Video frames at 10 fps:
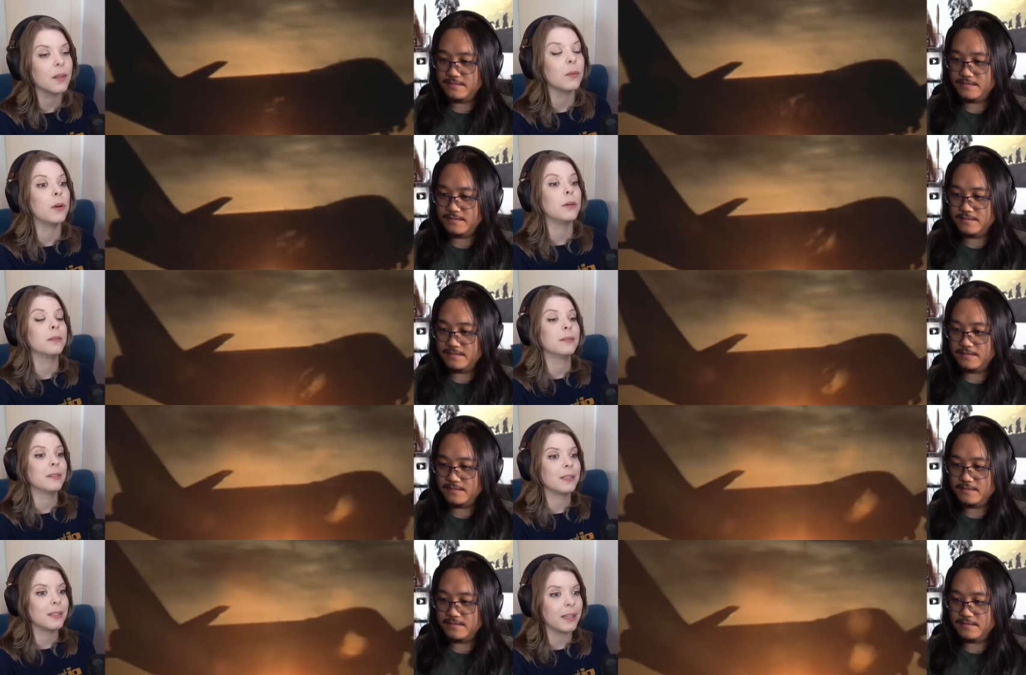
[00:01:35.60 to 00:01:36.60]
Speaker 1: Whoa,
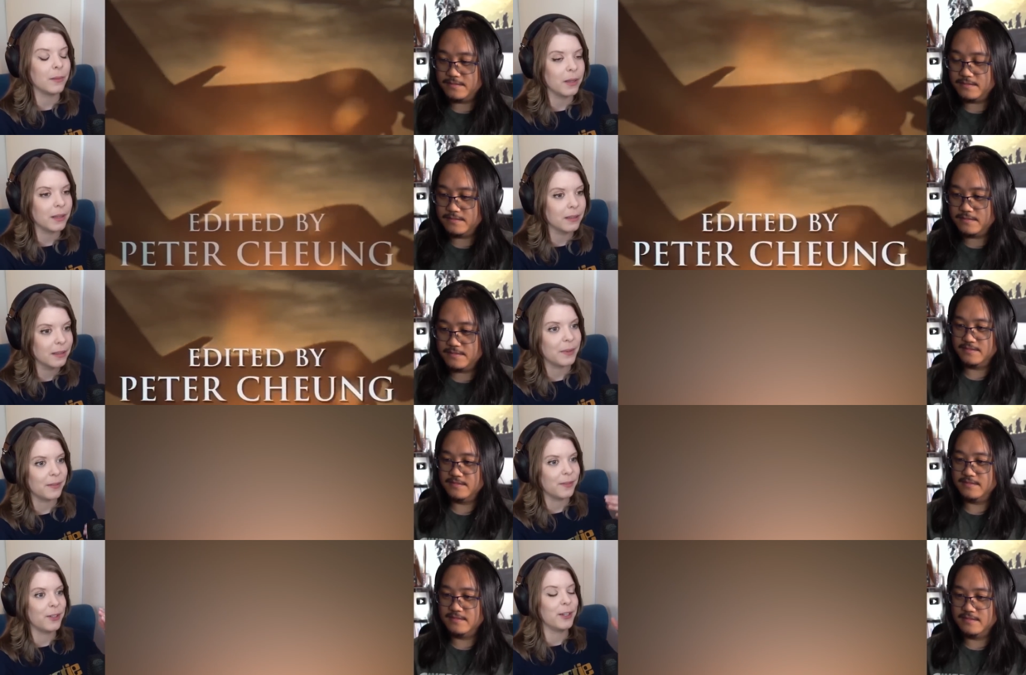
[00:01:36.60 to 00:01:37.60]
this gave me a
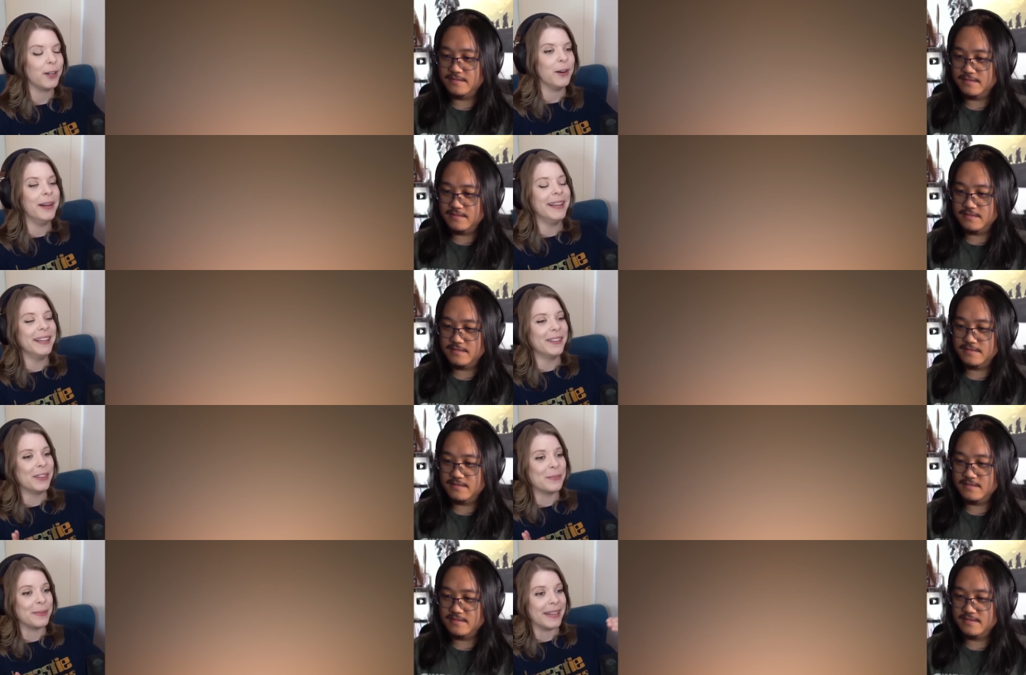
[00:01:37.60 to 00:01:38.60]
bit of vertigo.
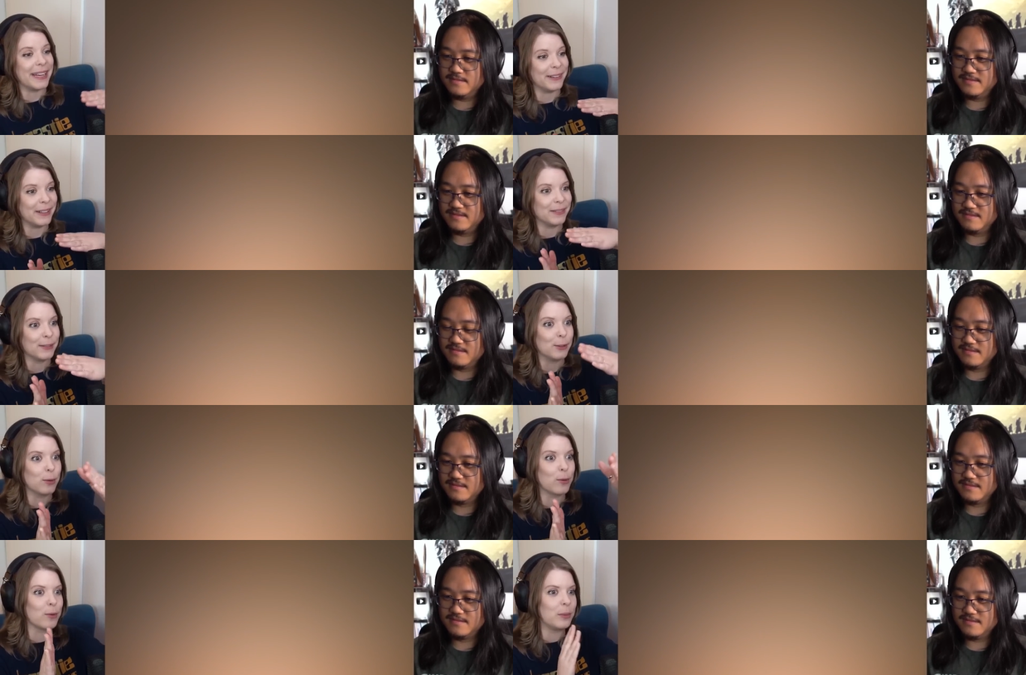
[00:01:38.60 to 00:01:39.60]
the plane
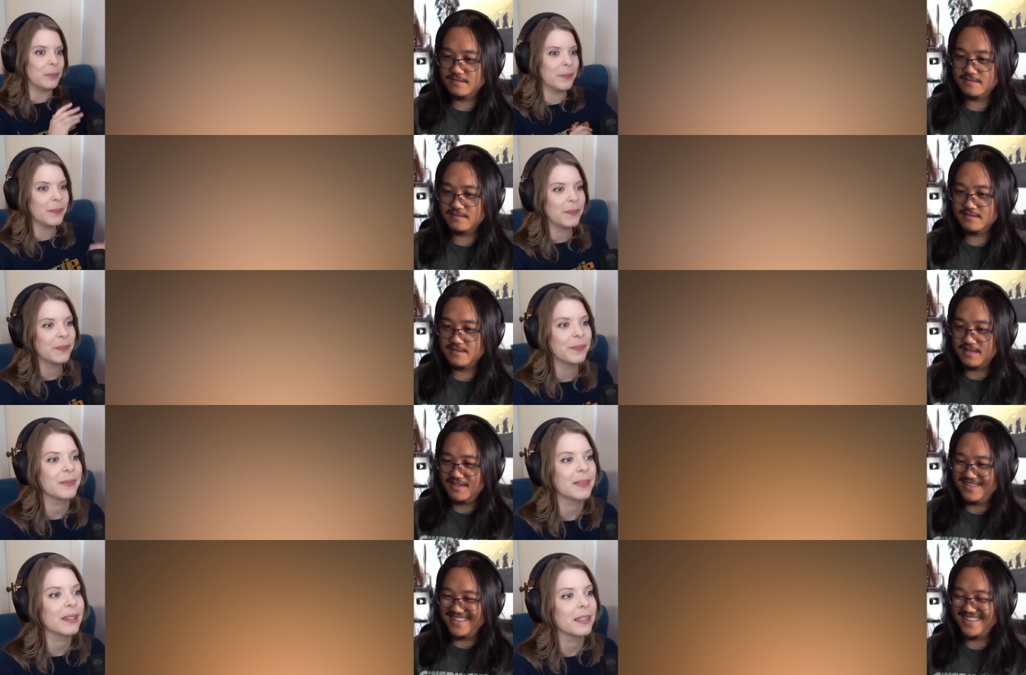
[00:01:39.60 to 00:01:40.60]
going.
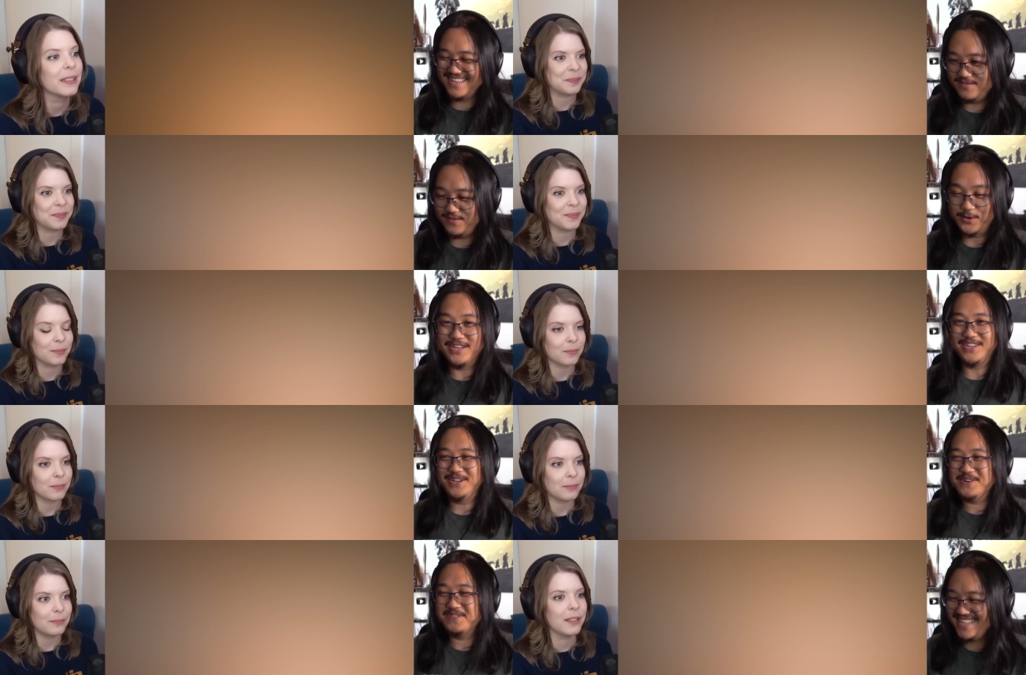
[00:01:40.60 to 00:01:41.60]

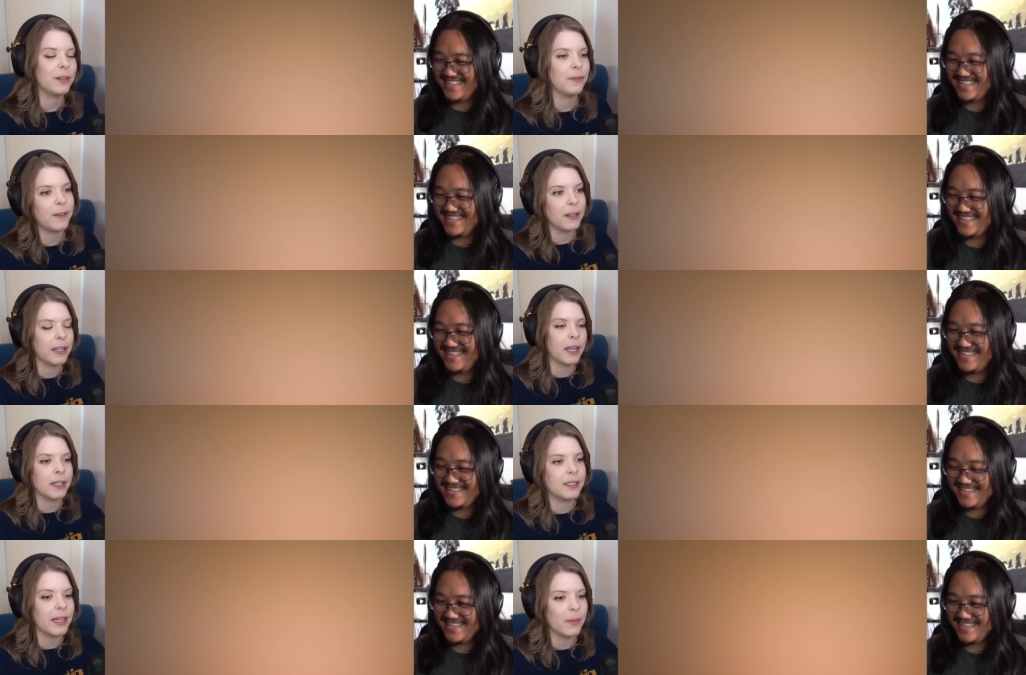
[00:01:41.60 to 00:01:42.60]
Speaker 2: vertigo.
Speaker 1: You feel like
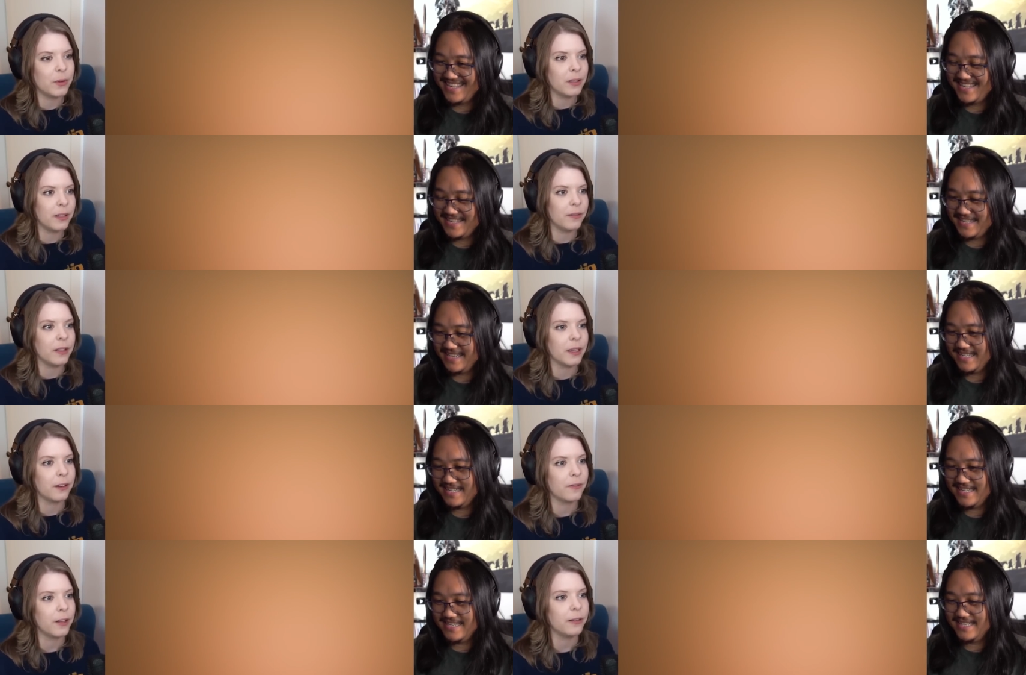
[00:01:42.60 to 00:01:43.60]
unstable, and you feel like
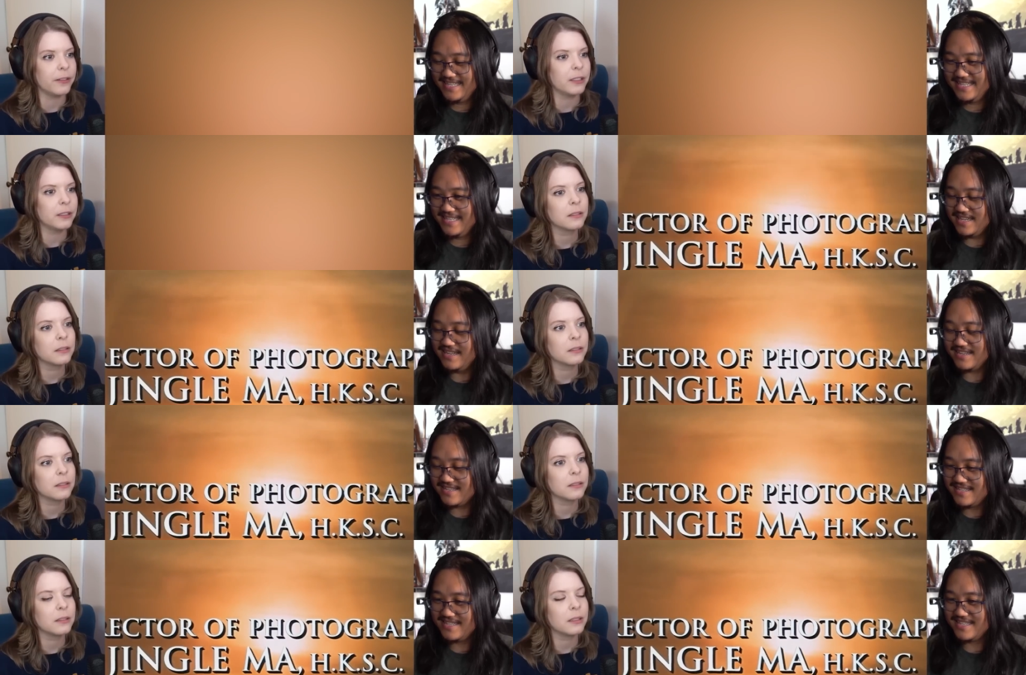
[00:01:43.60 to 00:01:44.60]
you're gonna fall over. Oh
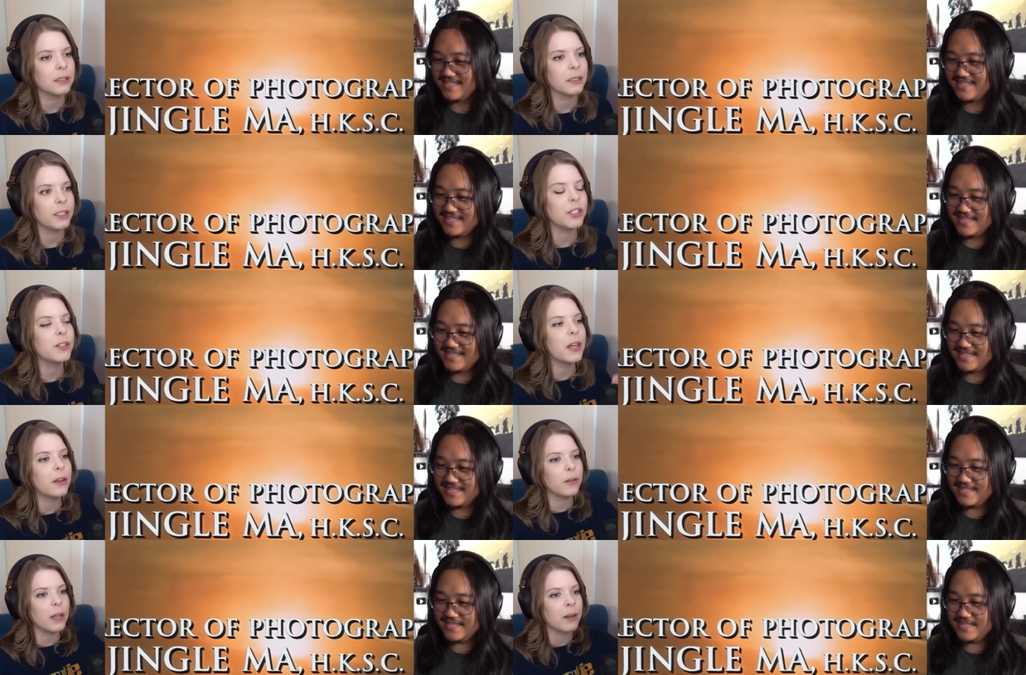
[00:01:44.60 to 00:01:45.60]
just
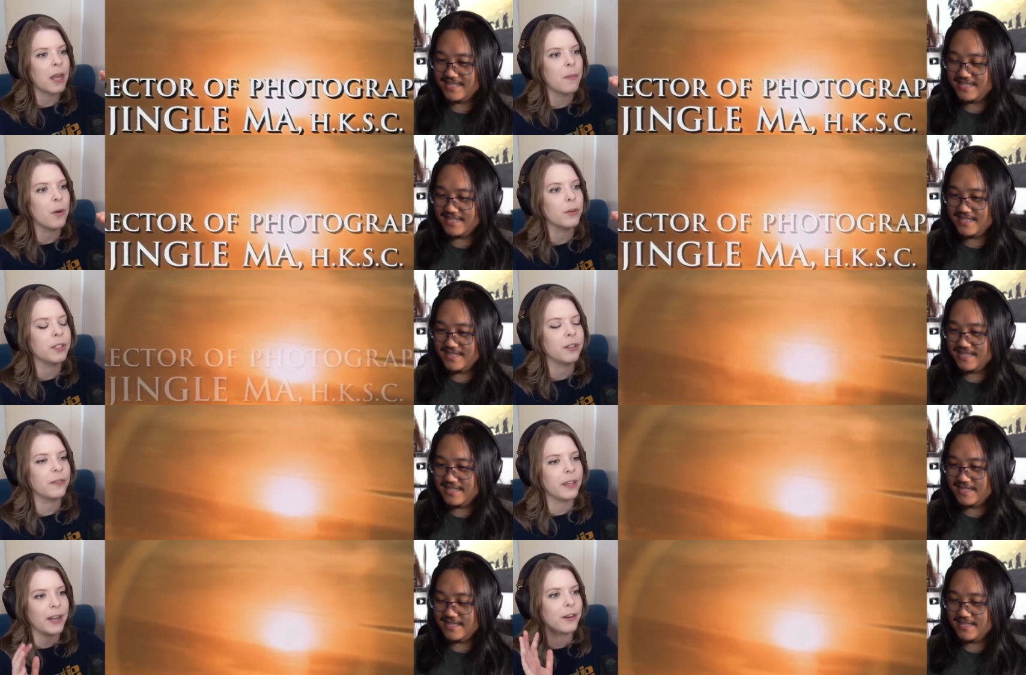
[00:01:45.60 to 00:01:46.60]
that that motion
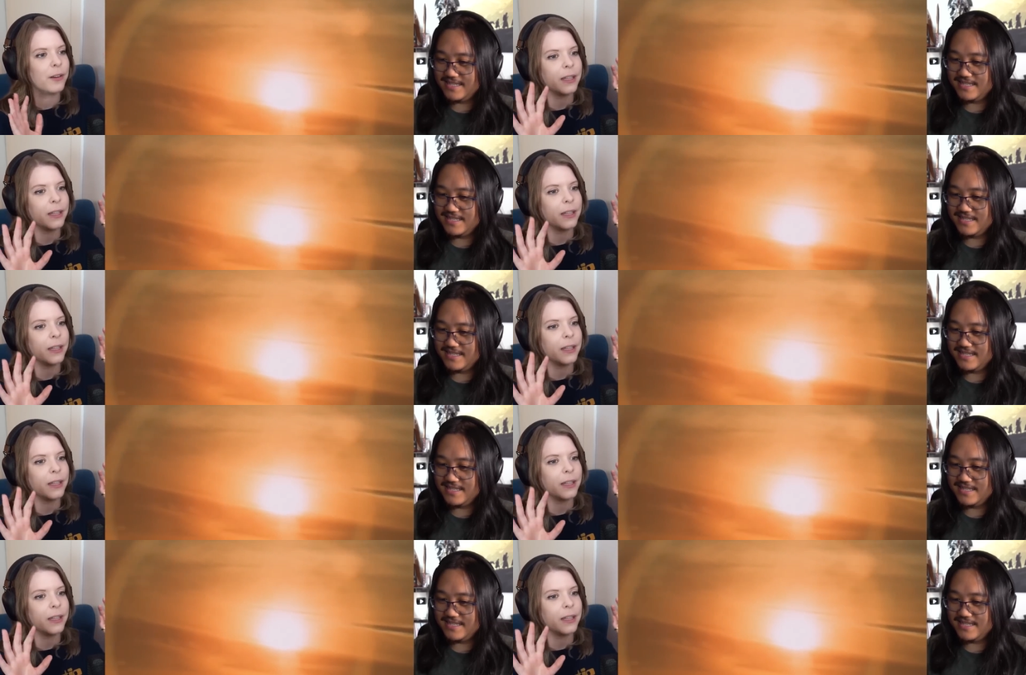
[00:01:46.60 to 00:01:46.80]
of I don't know,